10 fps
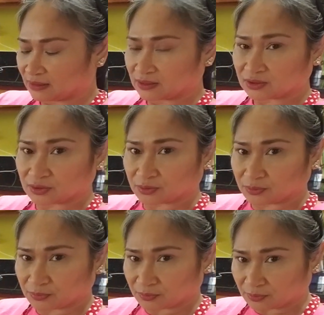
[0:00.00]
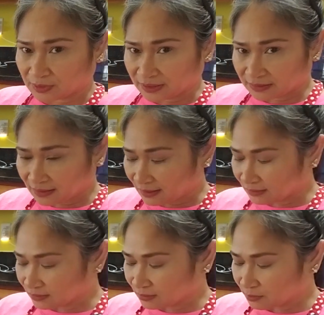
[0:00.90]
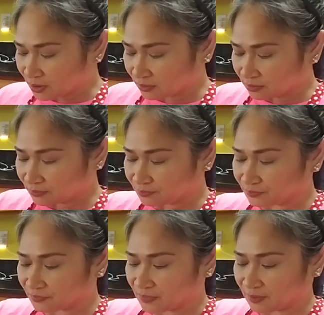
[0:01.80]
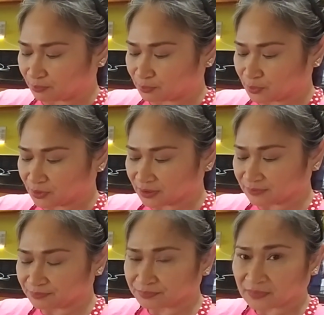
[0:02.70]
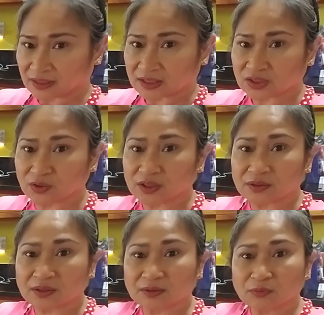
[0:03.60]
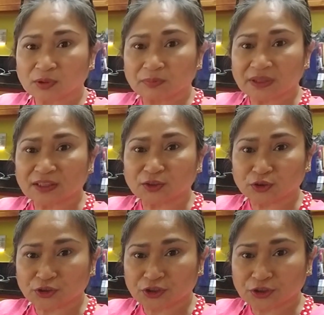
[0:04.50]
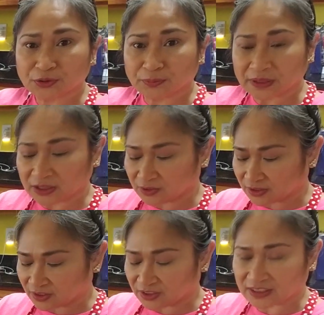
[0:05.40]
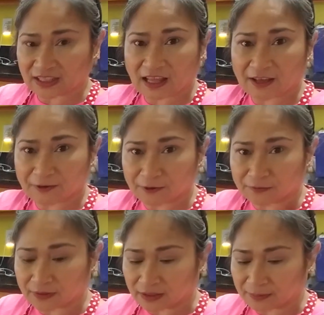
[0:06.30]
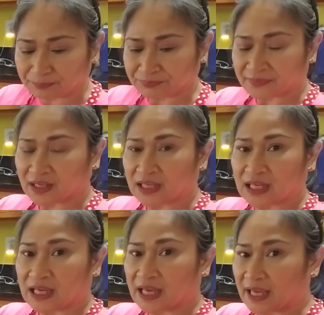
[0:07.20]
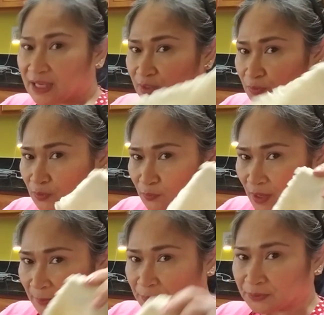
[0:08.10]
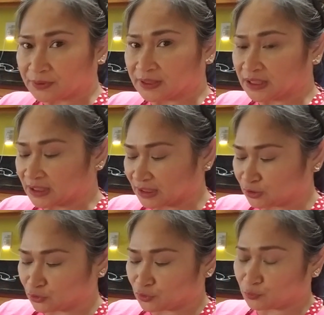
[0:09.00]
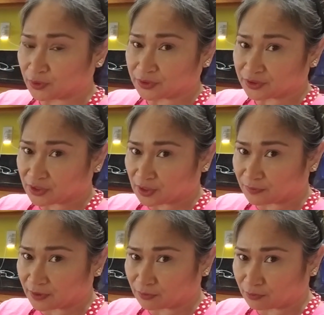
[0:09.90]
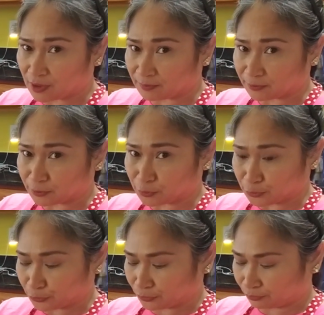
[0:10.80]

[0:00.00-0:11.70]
So like that in the middle, then so it will be a good too, because there's a lot of egg roll wrapper, and you know when there's a lot of egg roll wrapper, it's good.